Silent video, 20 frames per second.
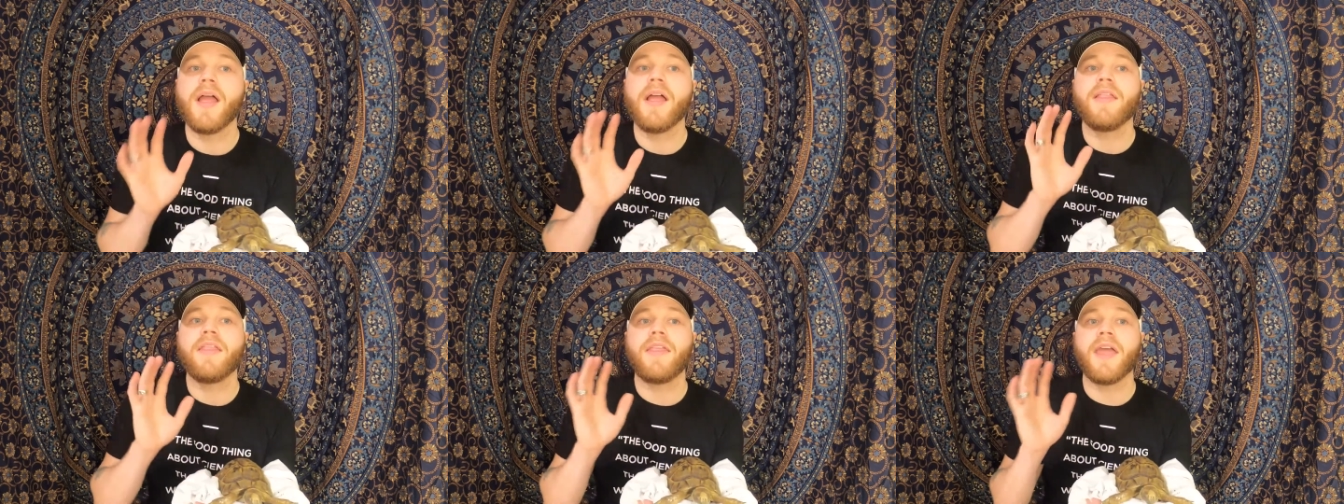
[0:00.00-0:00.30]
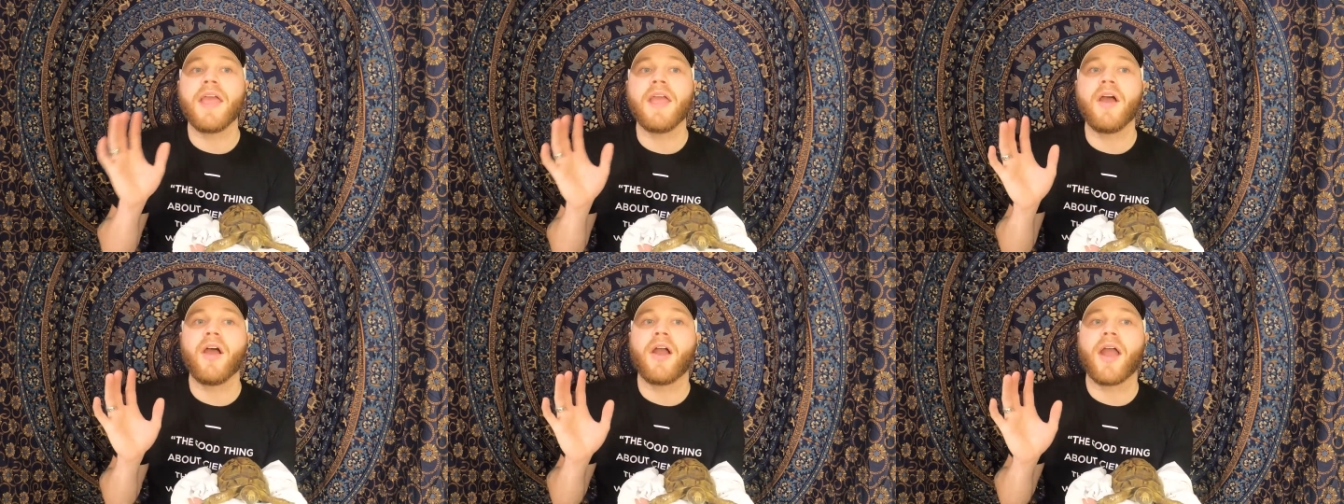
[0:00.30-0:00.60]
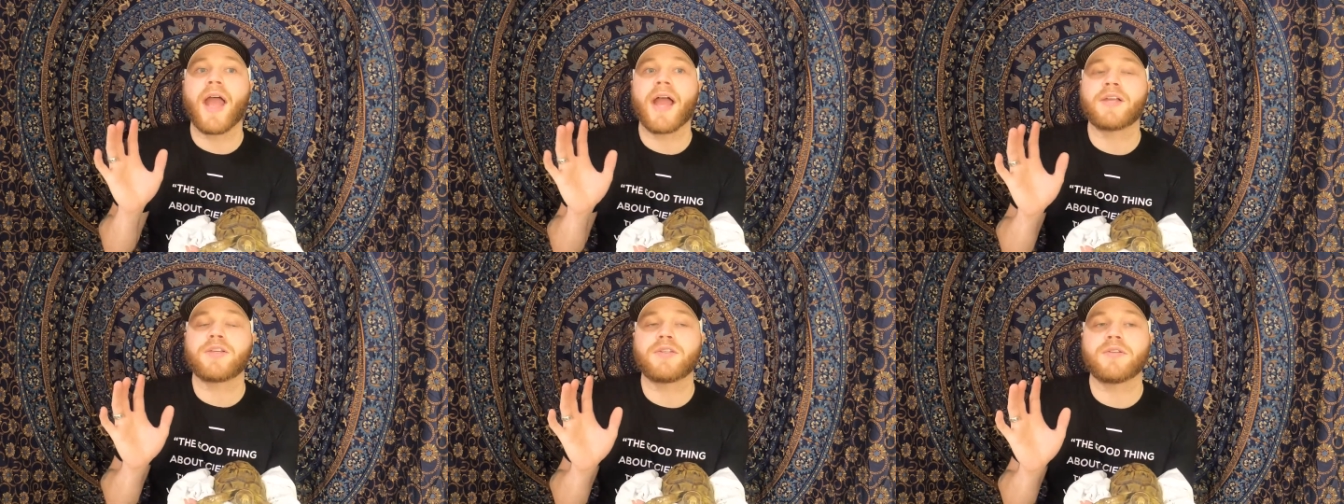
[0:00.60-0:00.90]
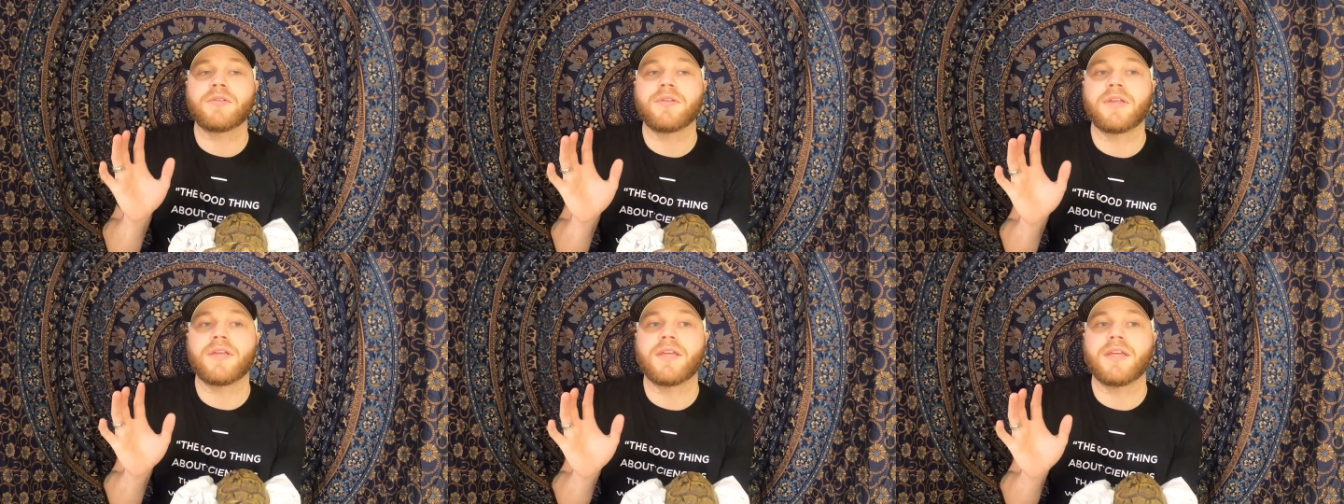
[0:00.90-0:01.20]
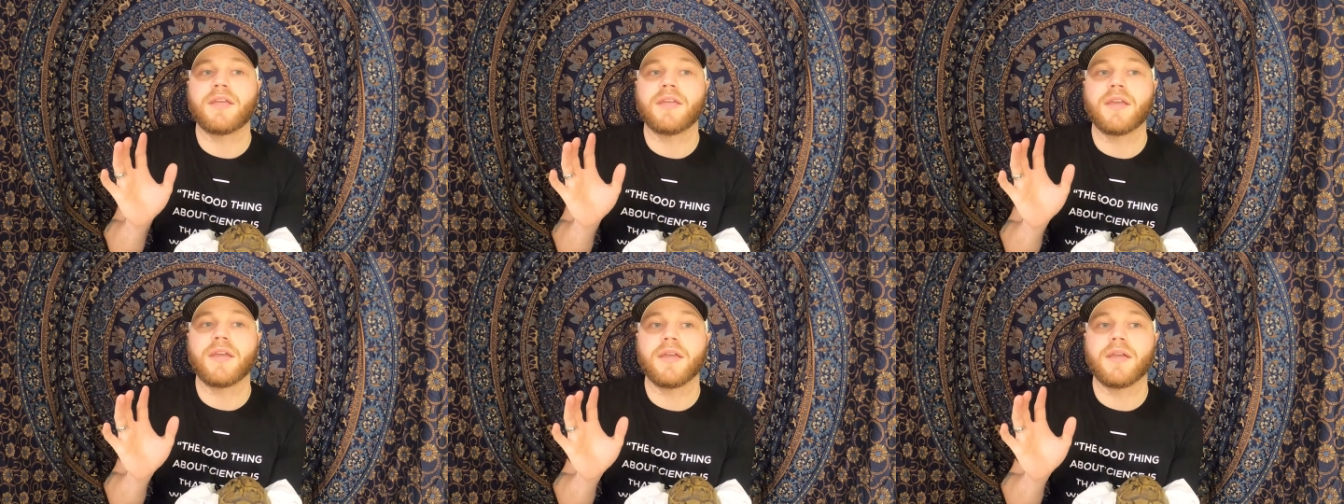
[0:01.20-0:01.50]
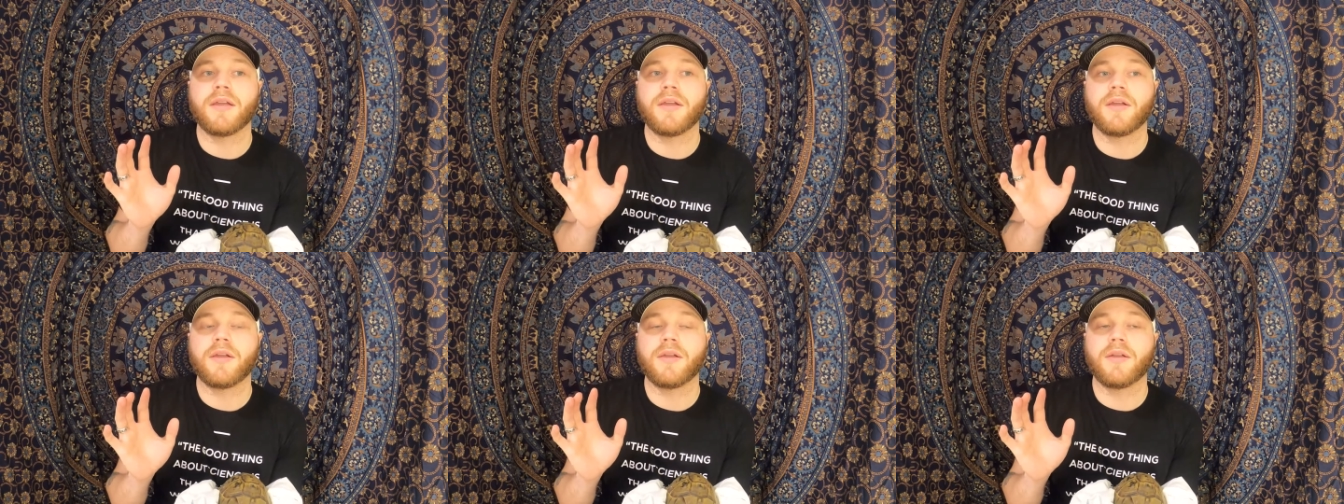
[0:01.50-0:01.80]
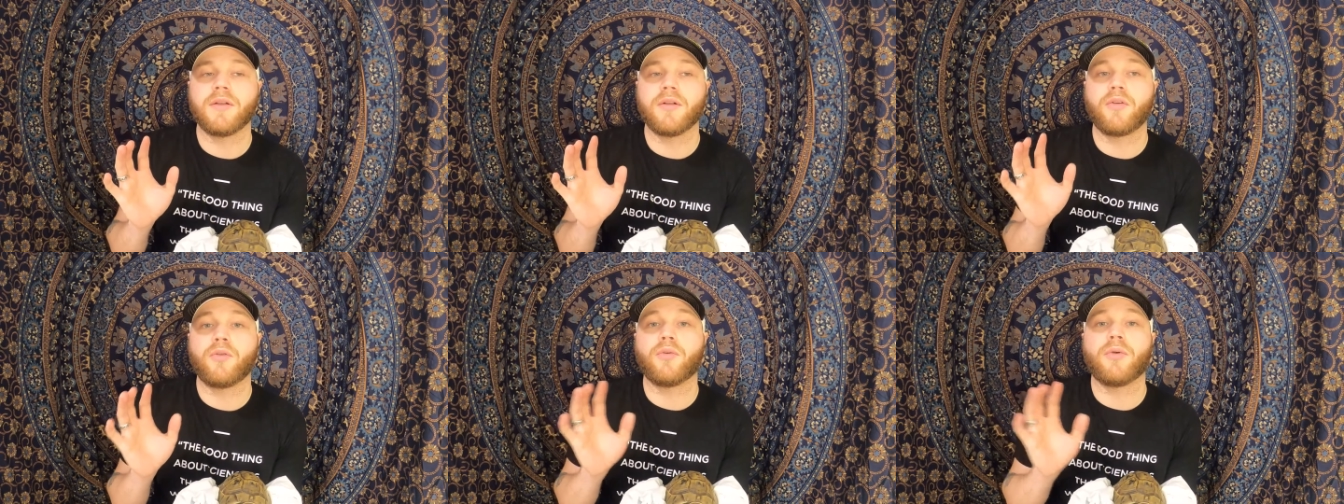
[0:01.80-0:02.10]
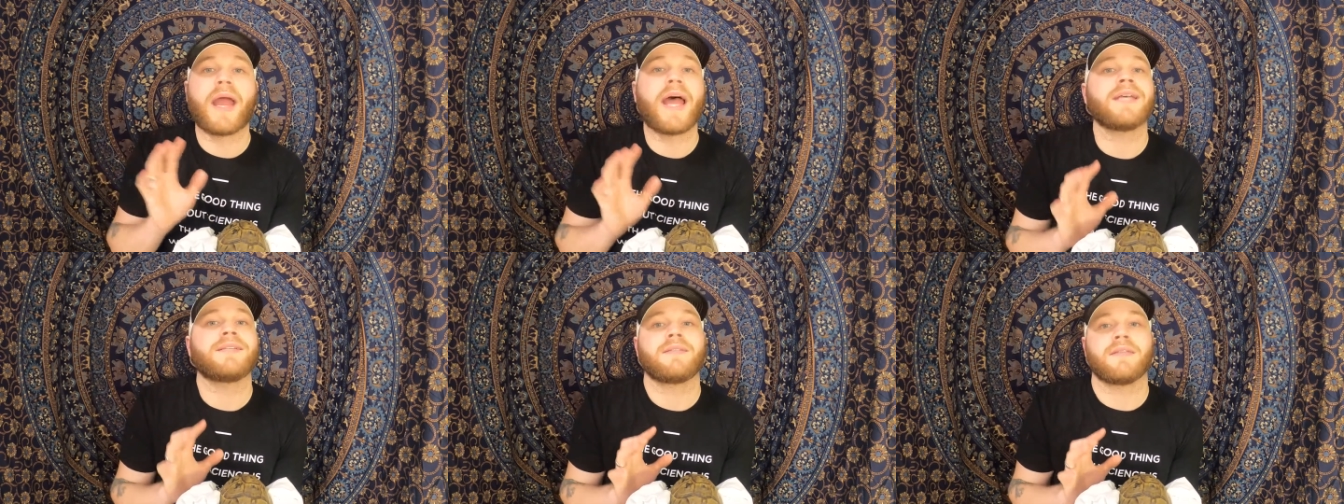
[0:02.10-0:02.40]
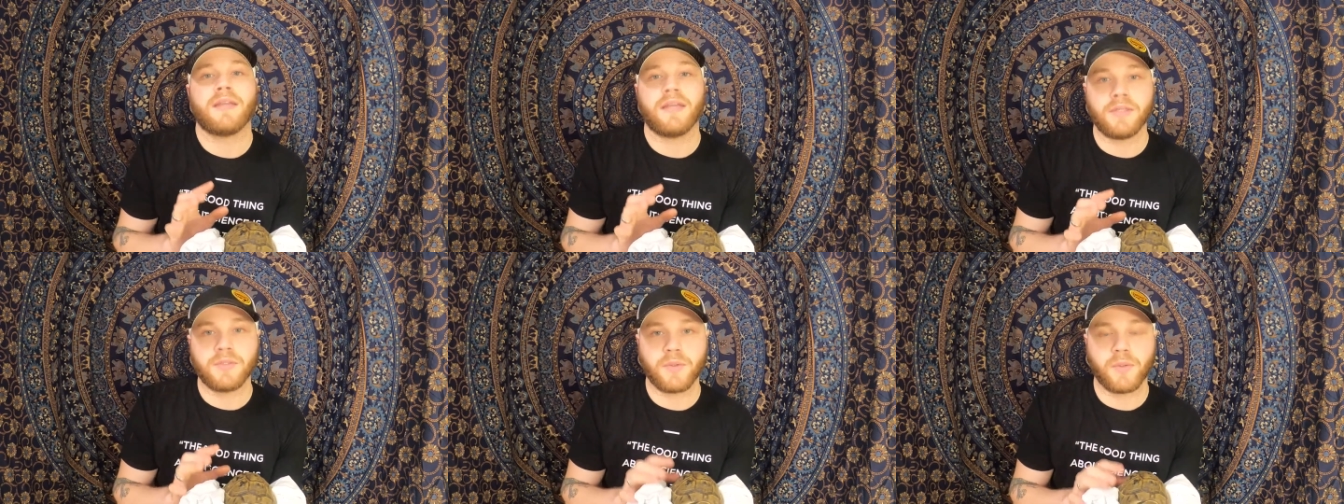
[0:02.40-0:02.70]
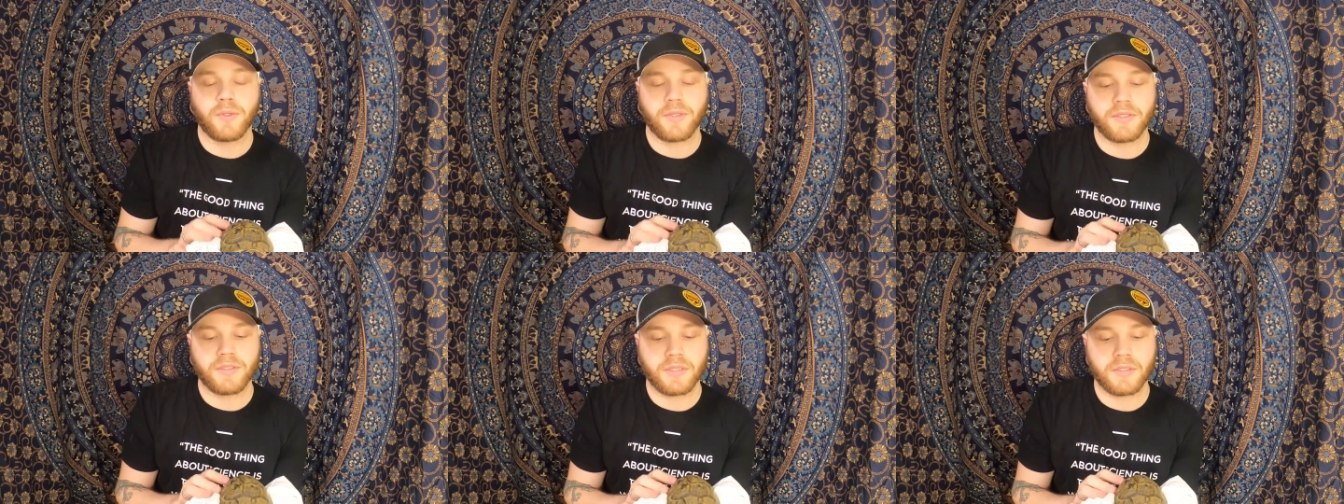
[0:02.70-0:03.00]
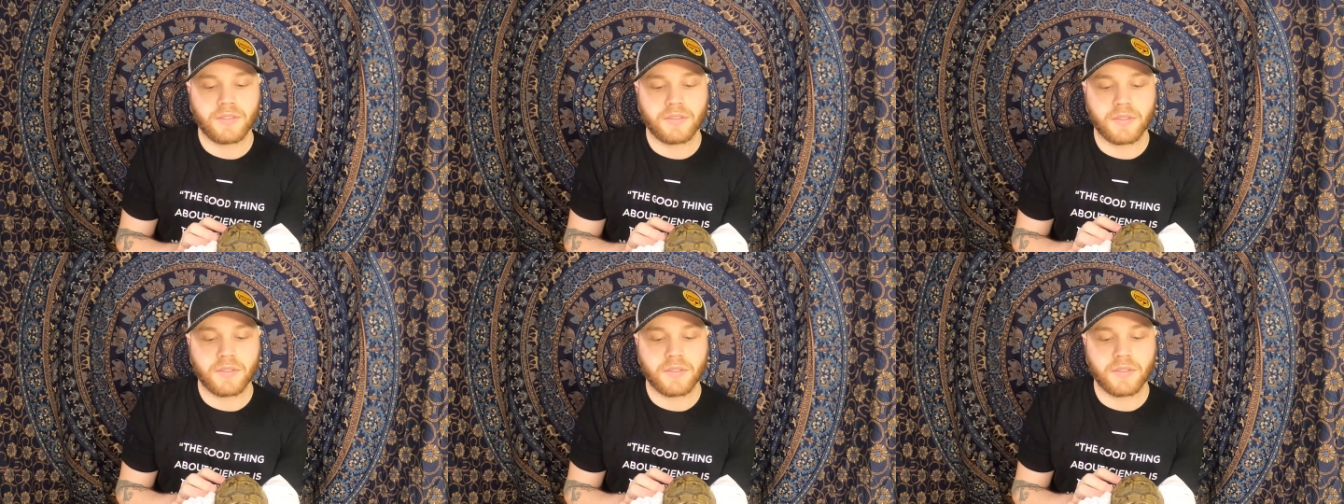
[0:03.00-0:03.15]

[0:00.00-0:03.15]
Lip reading: they are actually grassland tortoises.